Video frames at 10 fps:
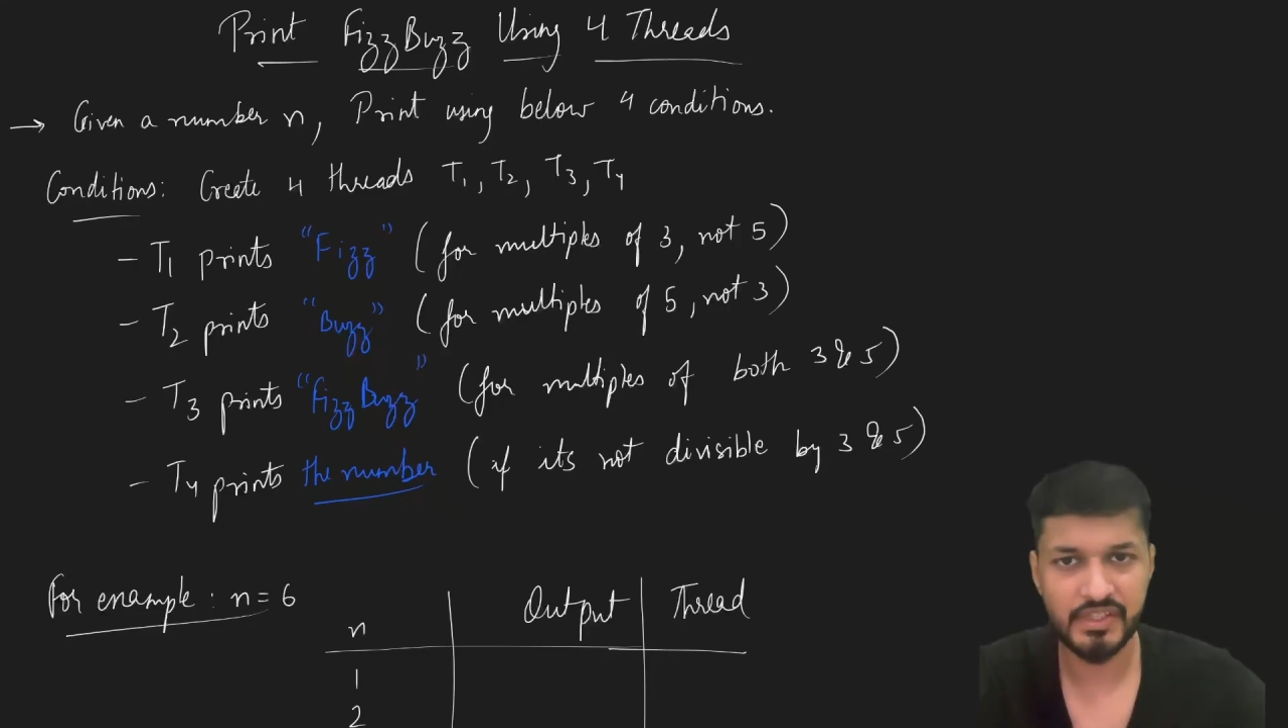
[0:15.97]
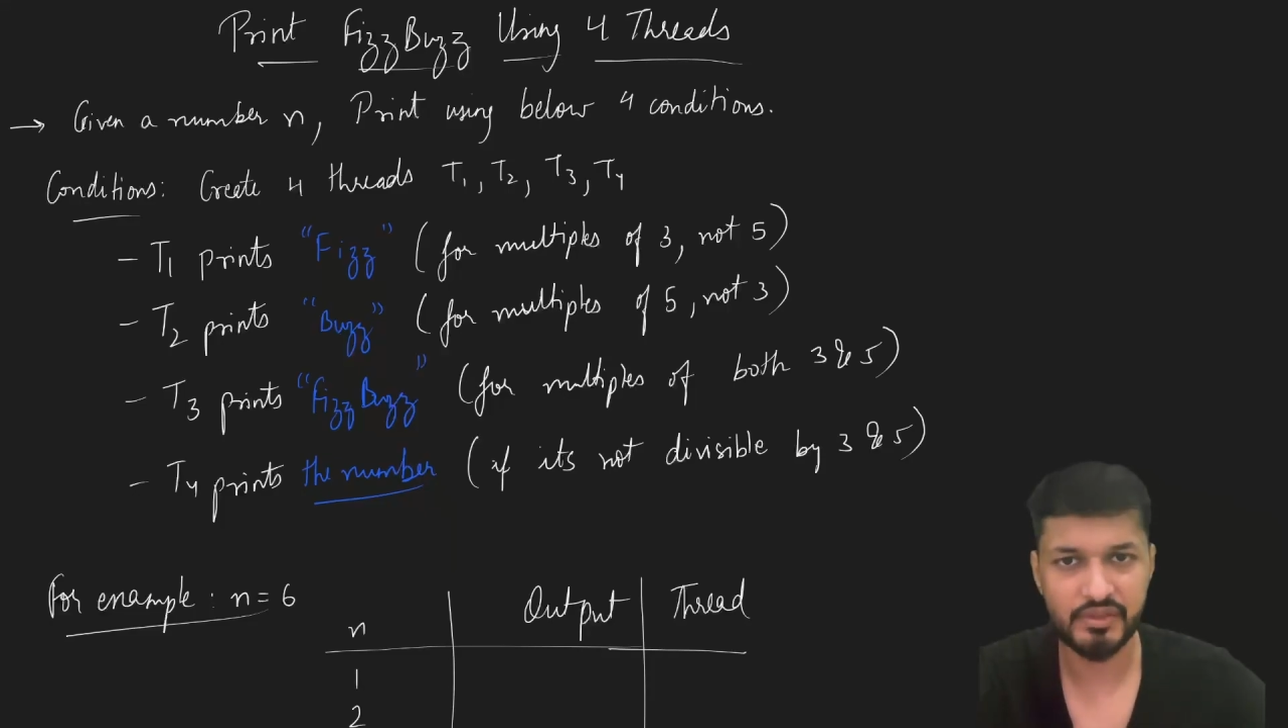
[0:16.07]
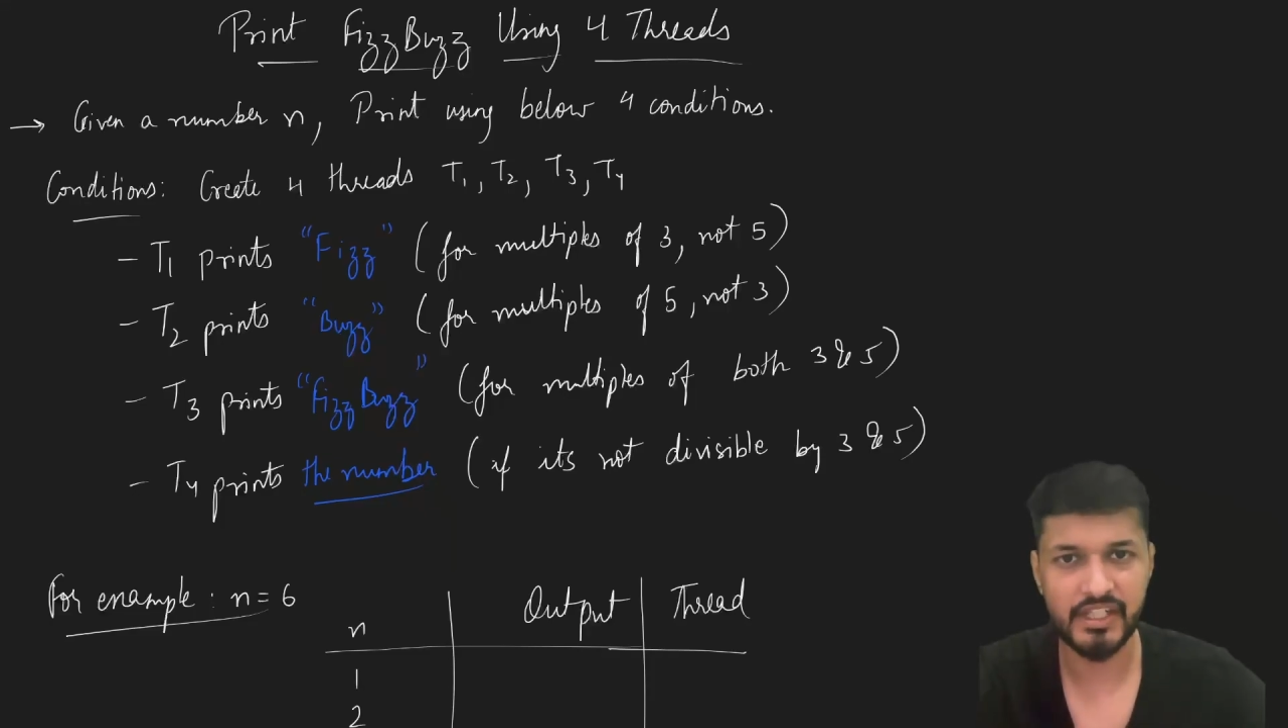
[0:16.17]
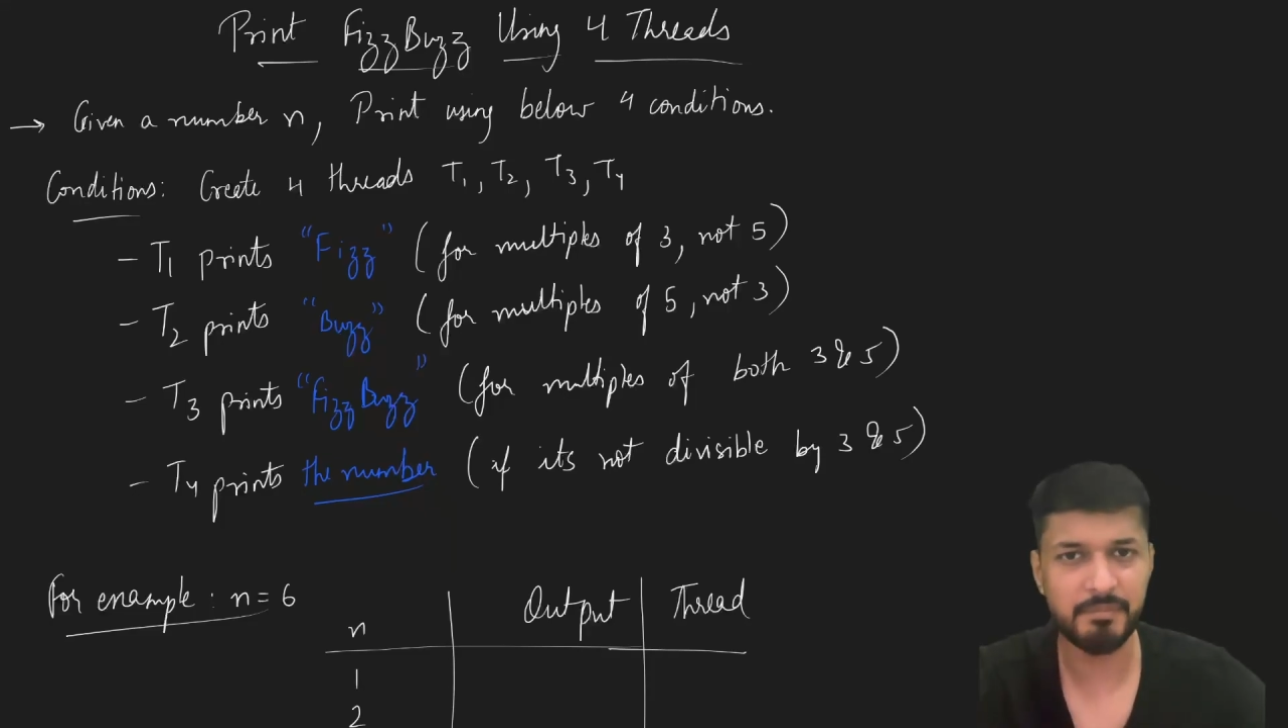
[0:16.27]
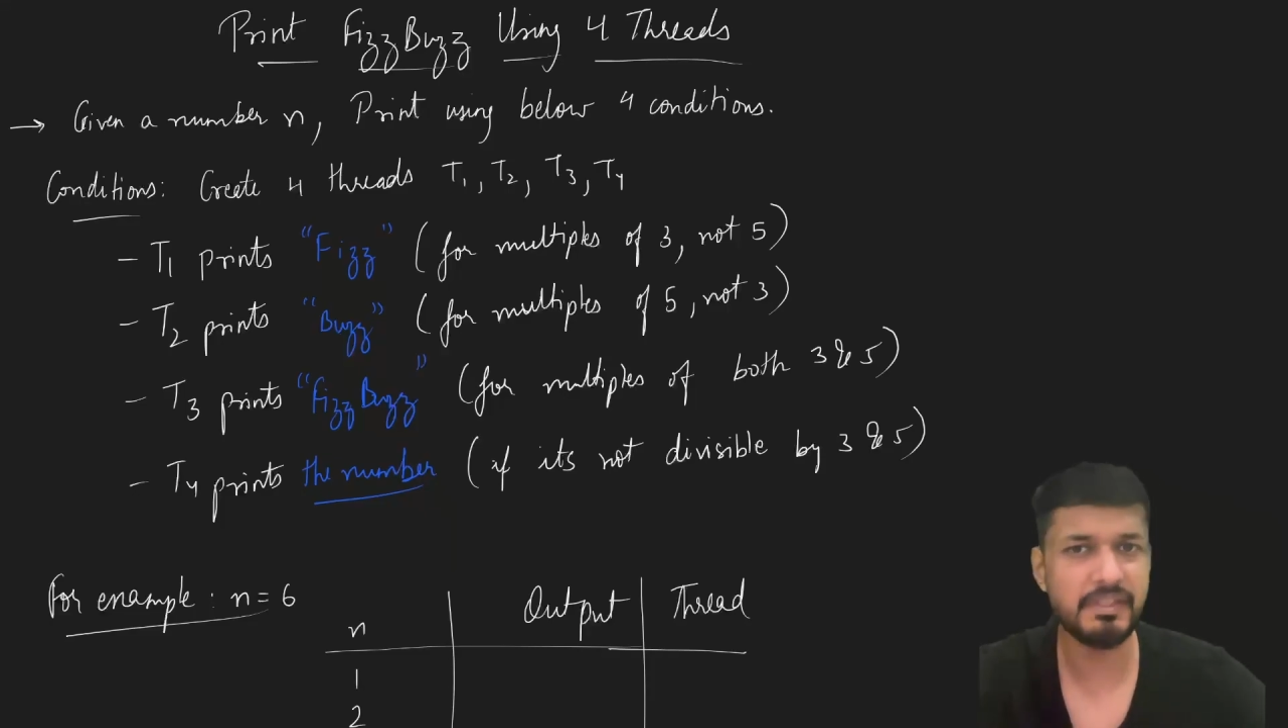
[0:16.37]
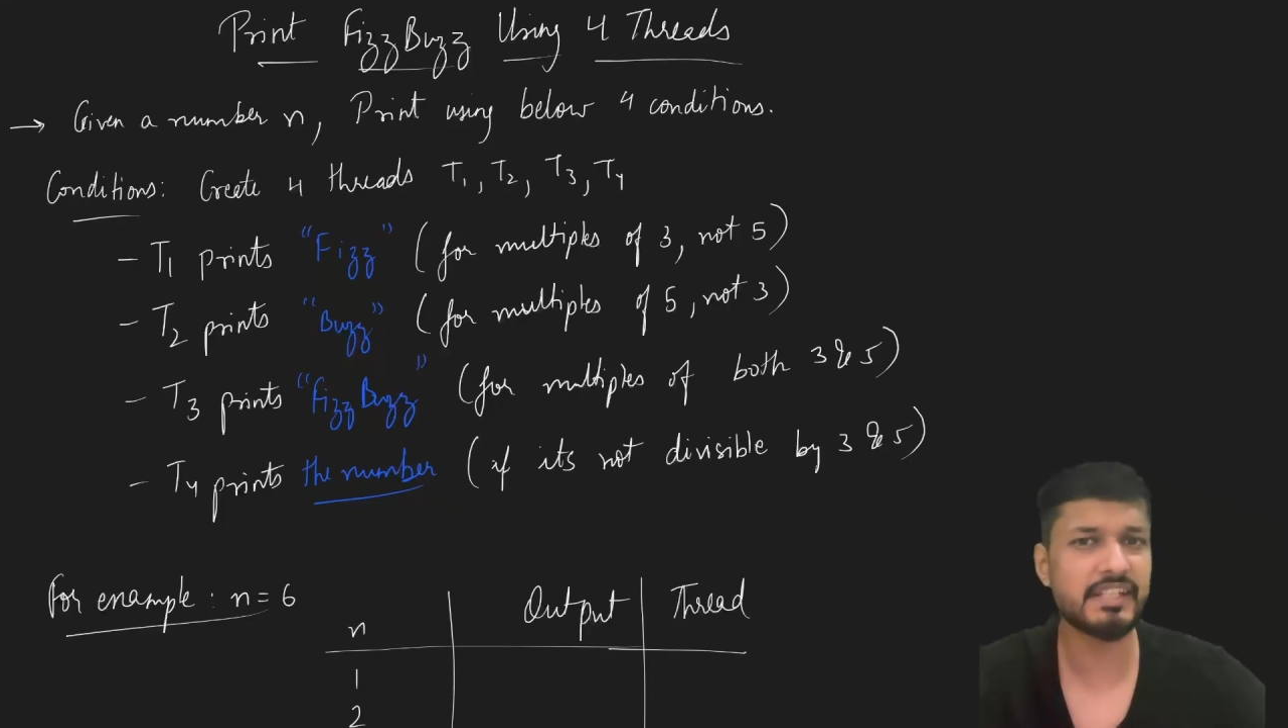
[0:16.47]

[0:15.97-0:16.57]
So let me